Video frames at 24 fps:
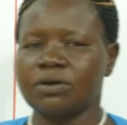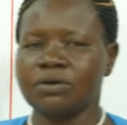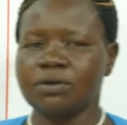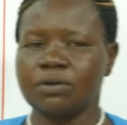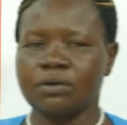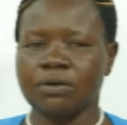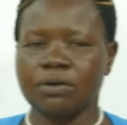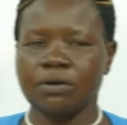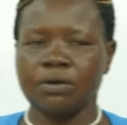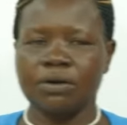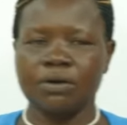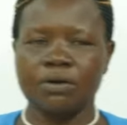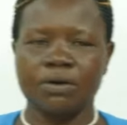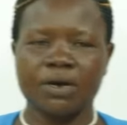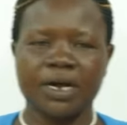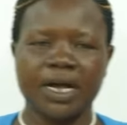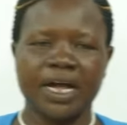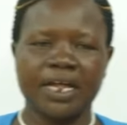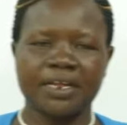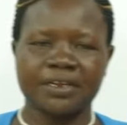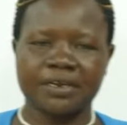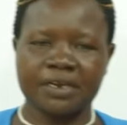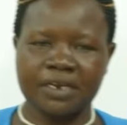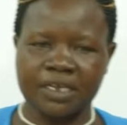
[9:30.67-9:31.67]
no longer
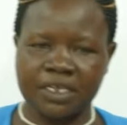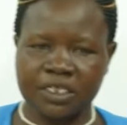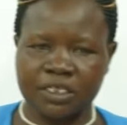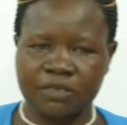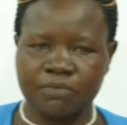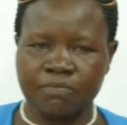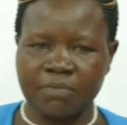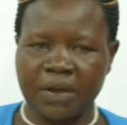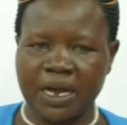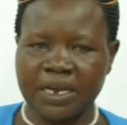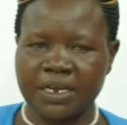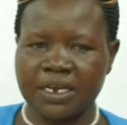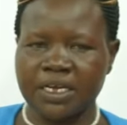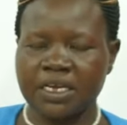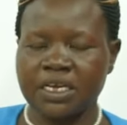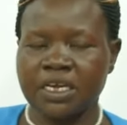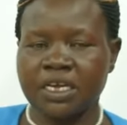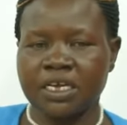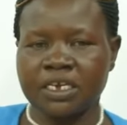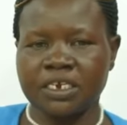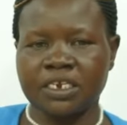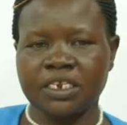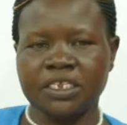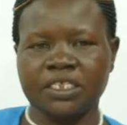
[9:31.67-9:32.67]
raise money,
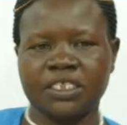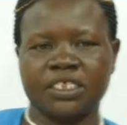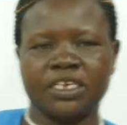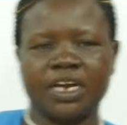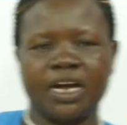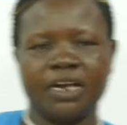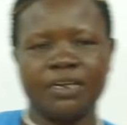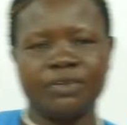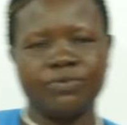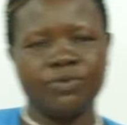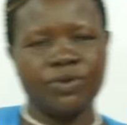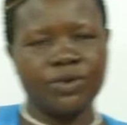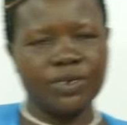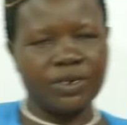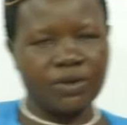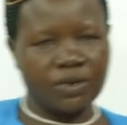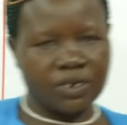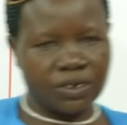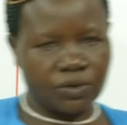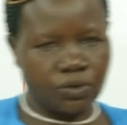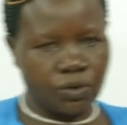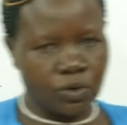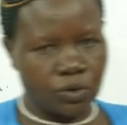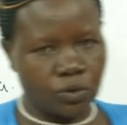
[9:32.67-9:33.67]
this child will not
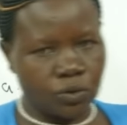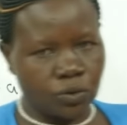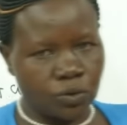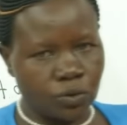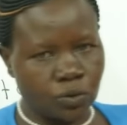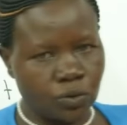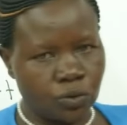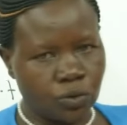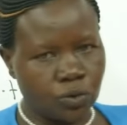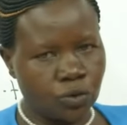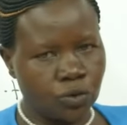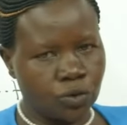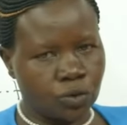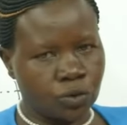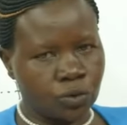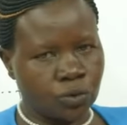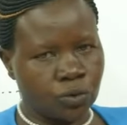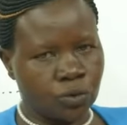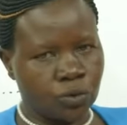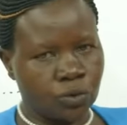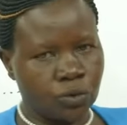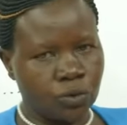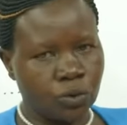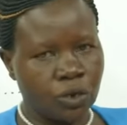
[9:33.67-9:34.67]
go to
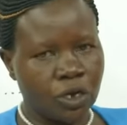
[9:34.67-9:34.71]
school.